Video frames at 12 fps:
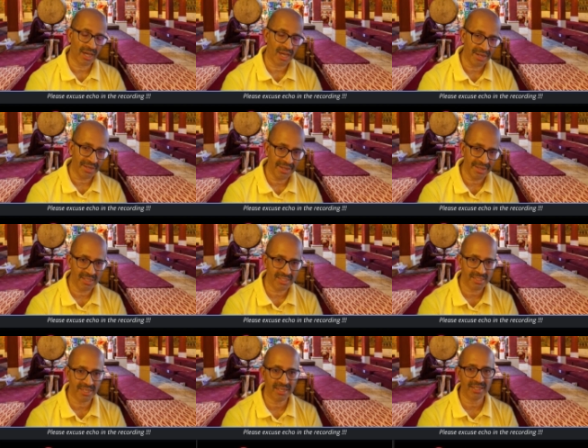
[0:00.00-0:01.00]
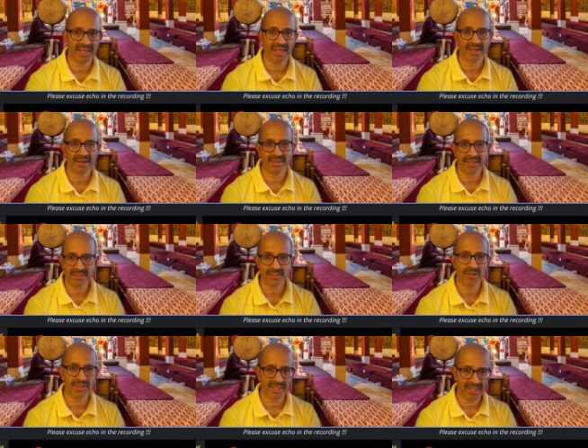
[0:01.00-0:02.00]
unintelligent, they are this
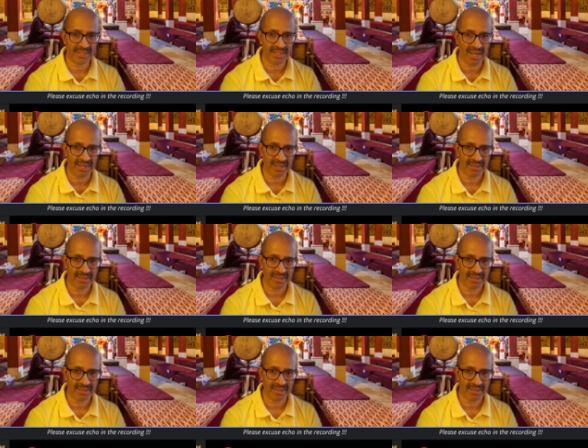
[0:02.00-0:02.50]
or they are that.